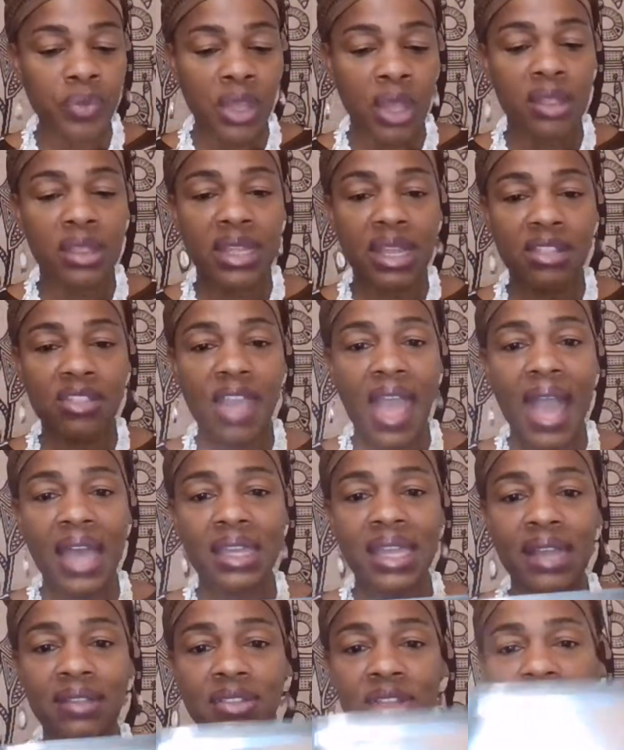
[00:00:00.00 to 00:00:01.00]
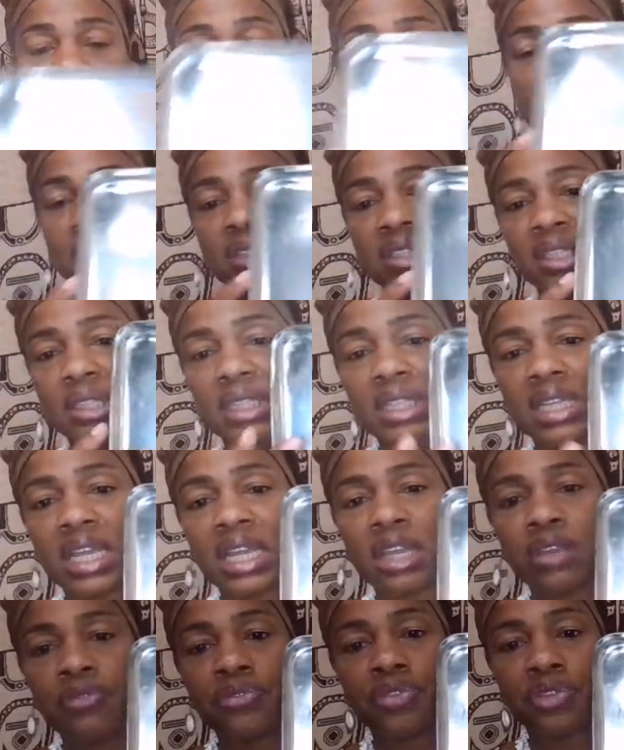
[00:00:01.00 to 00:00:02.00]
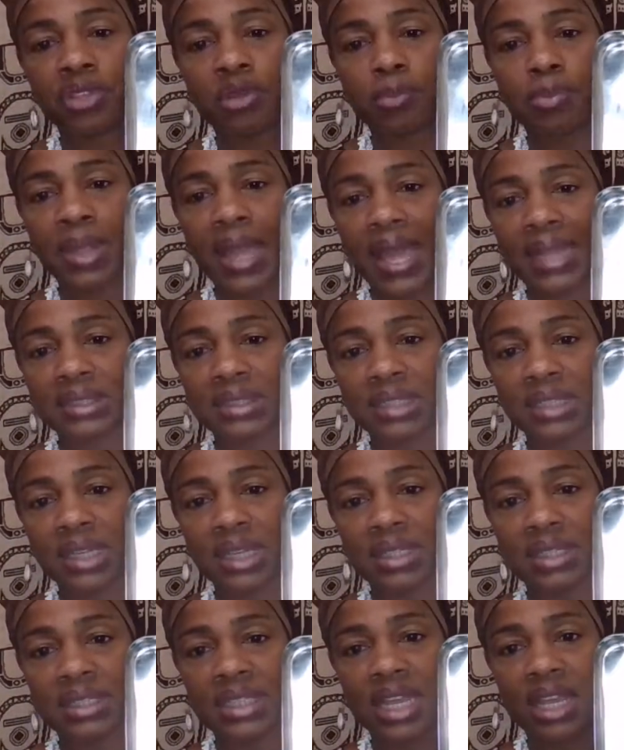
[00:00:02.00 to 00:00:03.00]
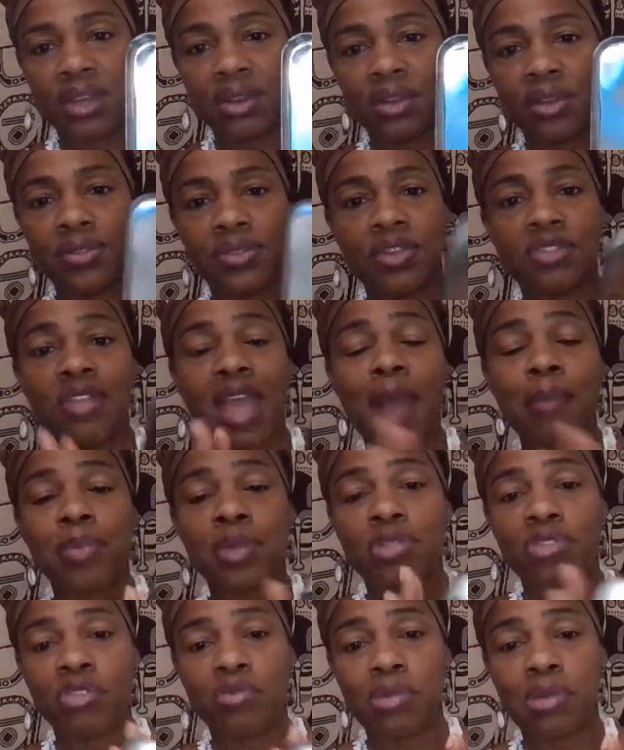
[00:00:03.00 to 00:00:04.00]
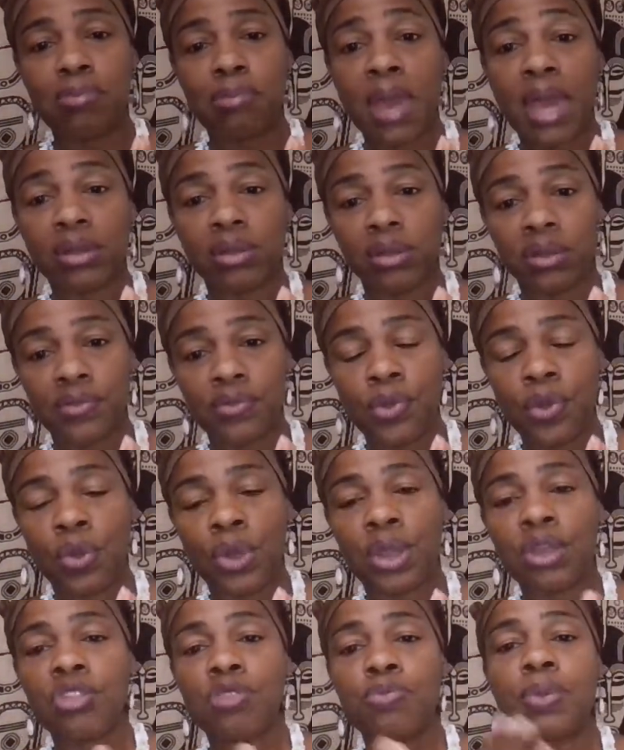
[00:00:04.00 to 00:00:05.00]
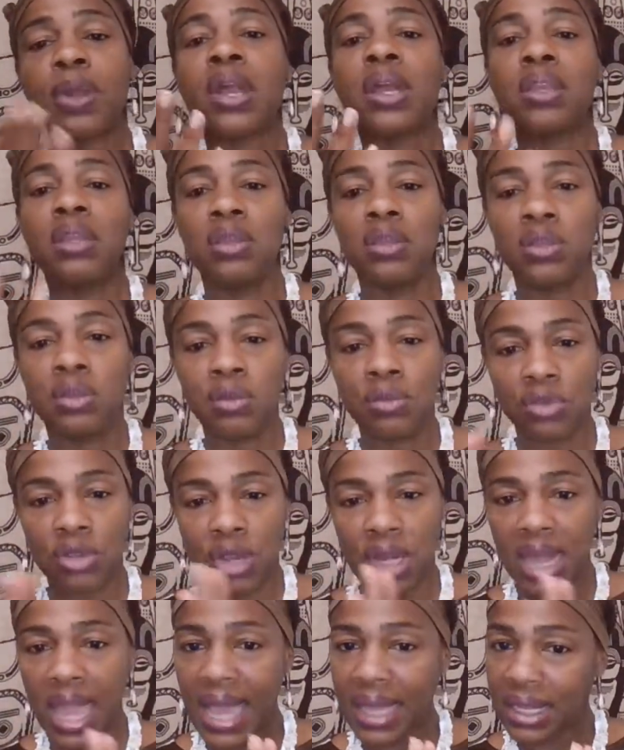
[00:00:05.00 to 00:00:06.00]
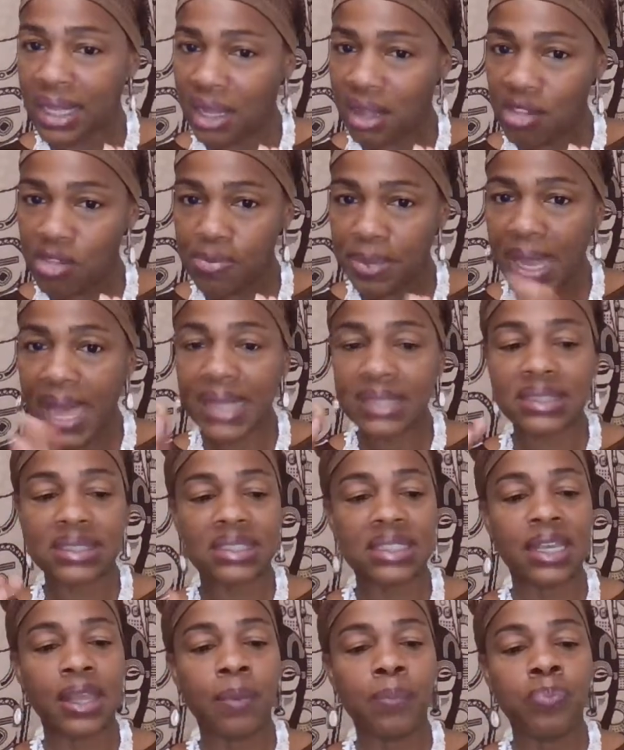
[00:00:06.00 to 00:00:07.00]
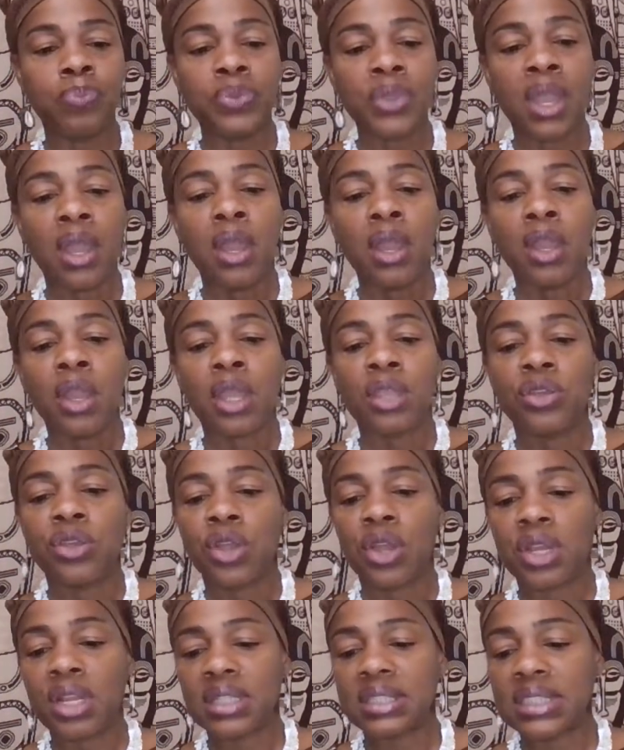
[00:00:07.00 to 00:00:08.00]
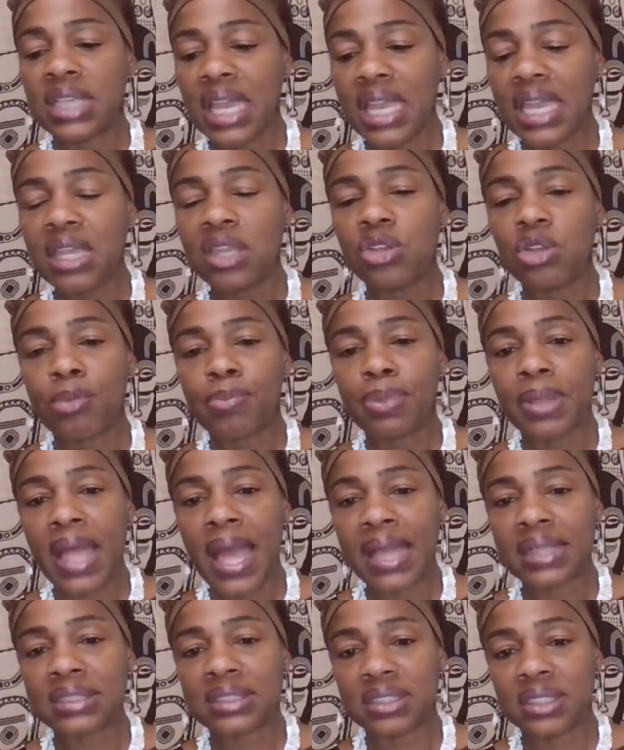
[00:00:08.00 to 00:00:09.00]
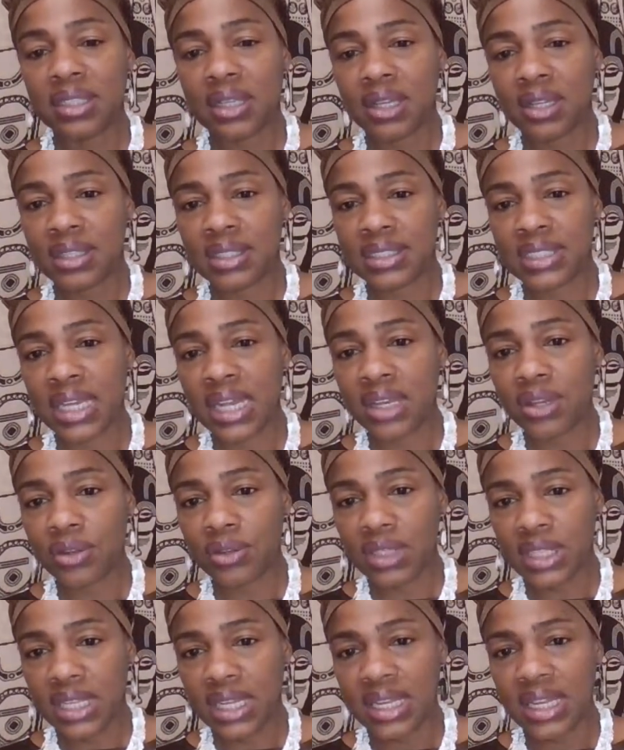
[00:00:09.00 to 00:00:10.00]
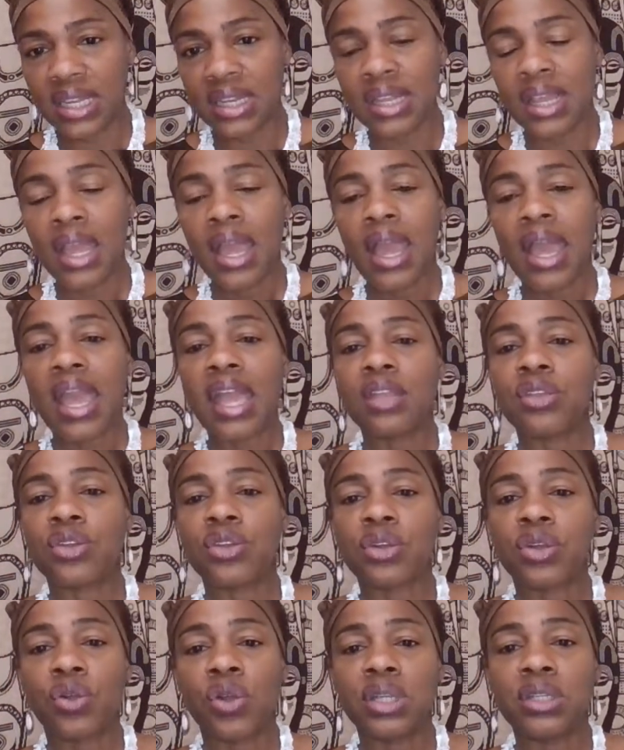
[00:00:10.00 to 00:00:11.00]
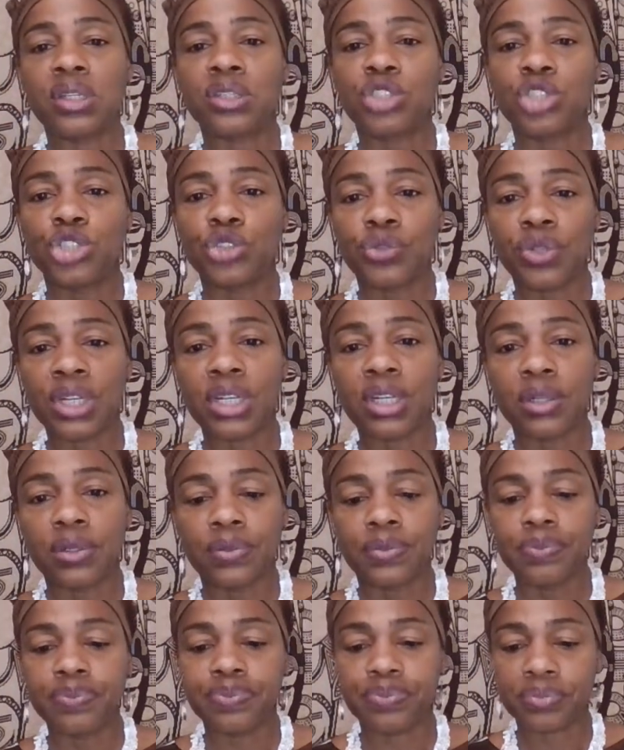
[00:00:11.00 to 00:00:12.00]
Let's act like this is the lid for the plastic container. This happens to be metal, of course, but you're going to act like it's plastic. You're going to take your plastic container lid and you're going to drill